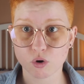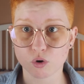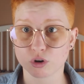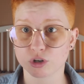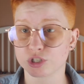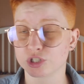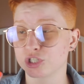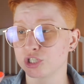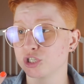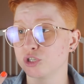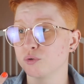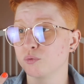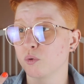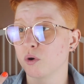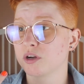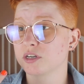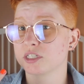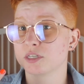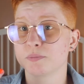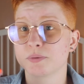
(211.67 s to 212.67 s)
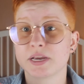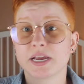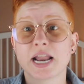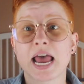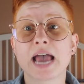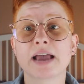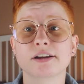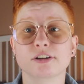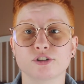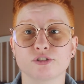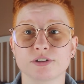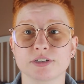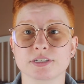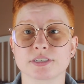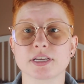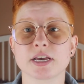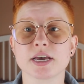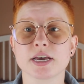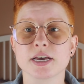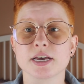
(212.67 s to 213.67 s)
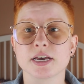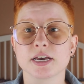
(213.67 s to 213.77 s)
Or do you want to be an actress?